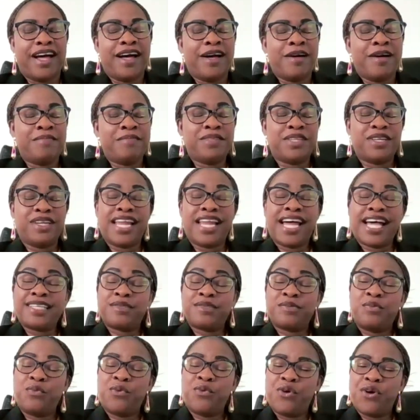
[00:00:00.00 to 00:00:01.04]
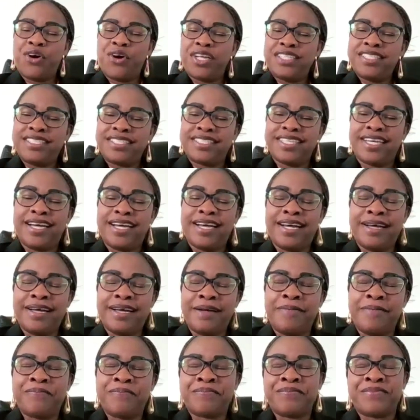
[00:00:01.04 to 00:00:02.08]
The last words,
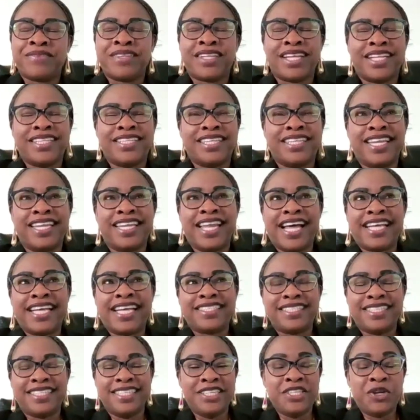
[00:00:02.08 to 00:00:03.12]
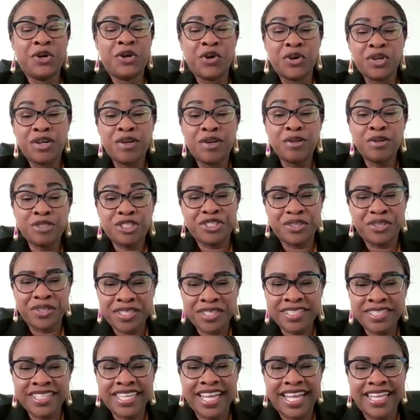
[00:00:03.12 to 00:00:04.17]
in
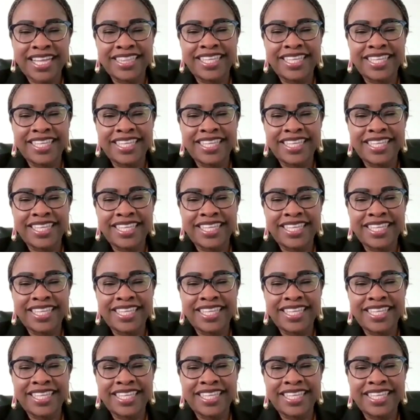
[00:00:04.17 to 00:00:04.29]
conclusion,